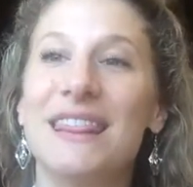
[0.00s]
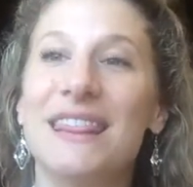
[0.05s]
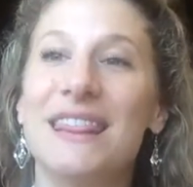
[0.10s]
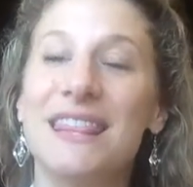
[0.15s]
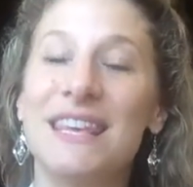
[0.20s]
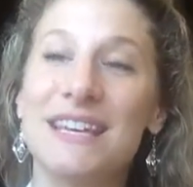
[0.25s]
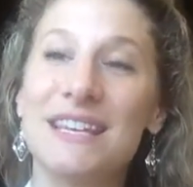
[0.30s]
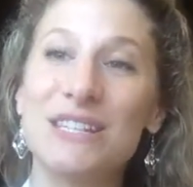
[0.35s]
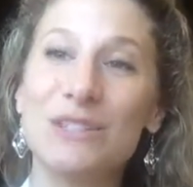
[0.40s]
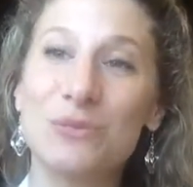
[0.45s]

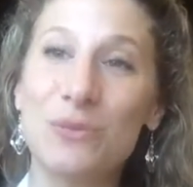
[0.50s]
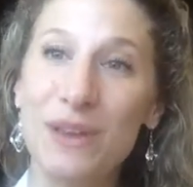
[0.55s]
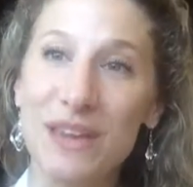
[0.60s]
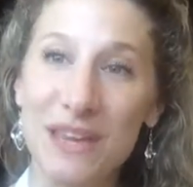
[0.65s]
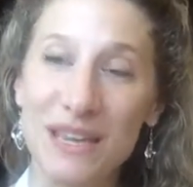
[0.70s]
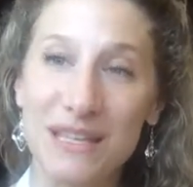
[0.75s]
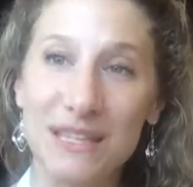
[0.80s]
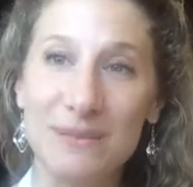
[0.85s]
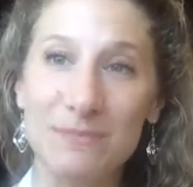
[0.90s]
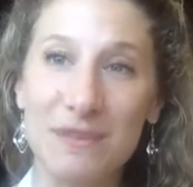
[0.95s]
This
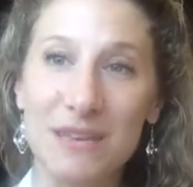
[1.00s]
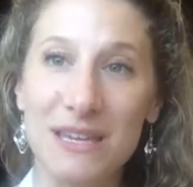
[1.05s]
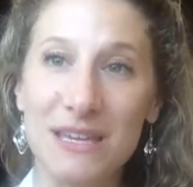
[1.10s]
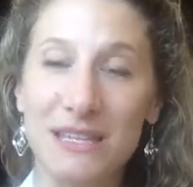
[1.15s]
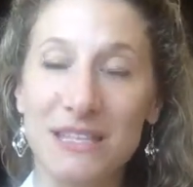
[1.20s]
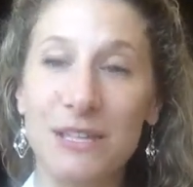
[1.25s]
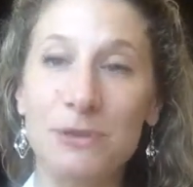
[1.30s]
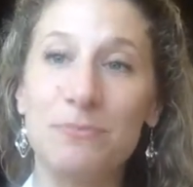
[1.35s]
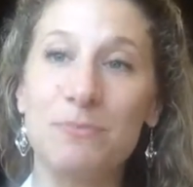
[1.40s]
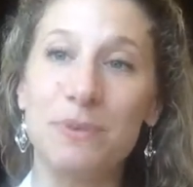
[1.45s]
week is
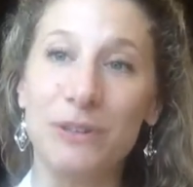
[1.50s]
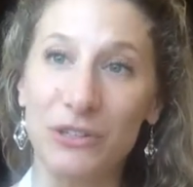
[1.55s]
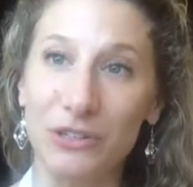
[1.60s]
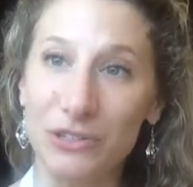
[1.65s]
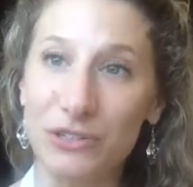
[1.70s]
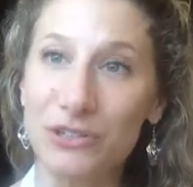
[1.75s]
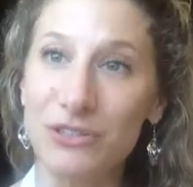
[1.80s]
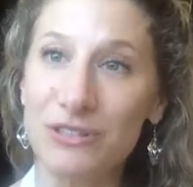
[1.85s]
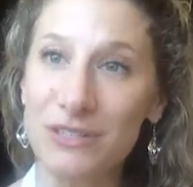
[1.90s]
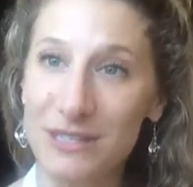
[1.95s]
meant to
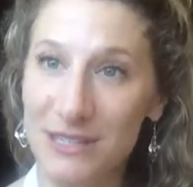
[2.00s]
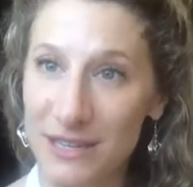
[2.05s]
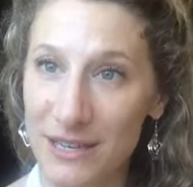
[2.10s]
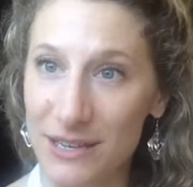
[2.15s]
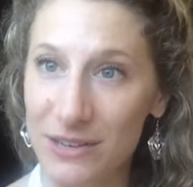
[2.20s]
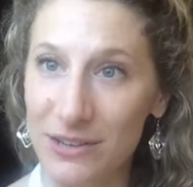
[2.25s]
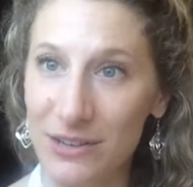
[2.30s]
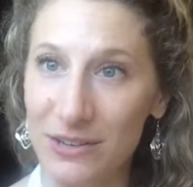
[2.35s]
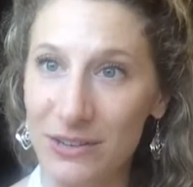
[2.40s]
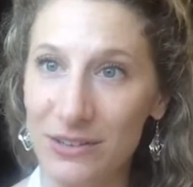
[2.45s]
build your
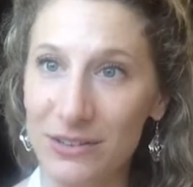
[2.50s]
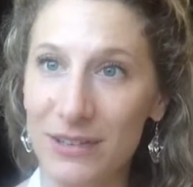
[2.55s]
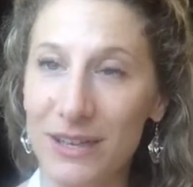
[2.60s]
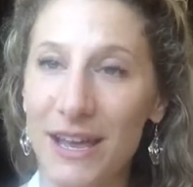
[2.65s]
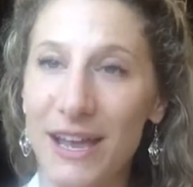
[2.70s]
skill